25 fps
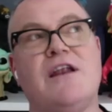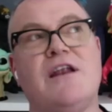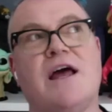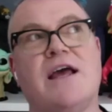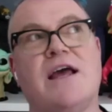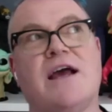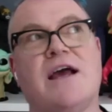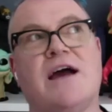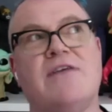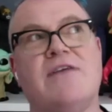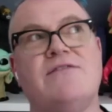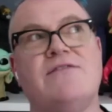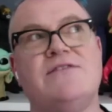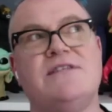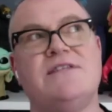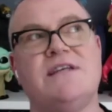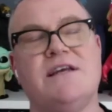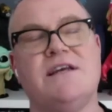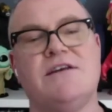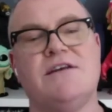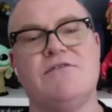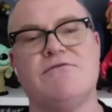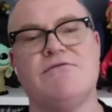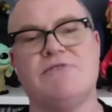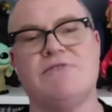I've seen it
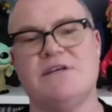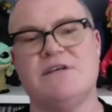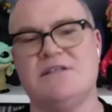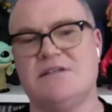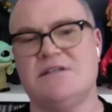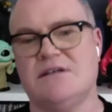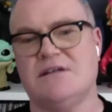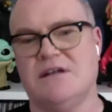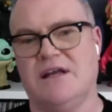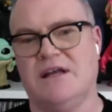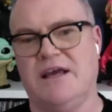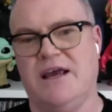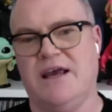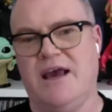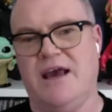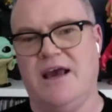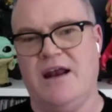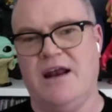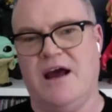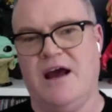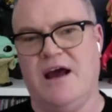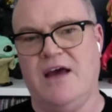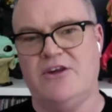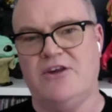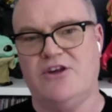recently, and I
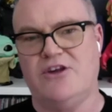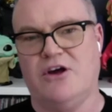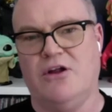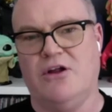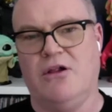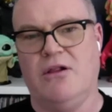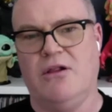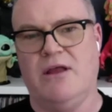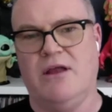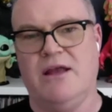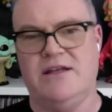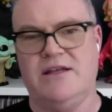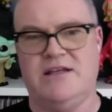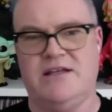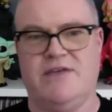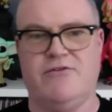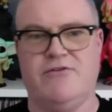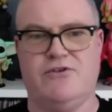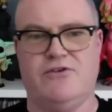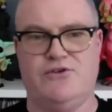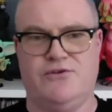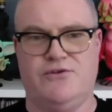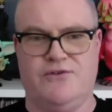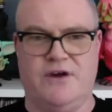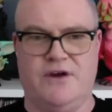shall endeavor to
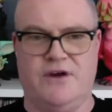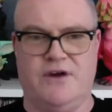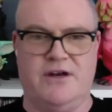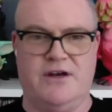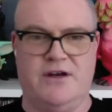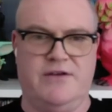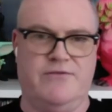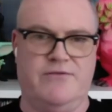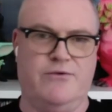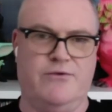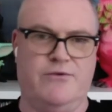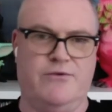find it for you.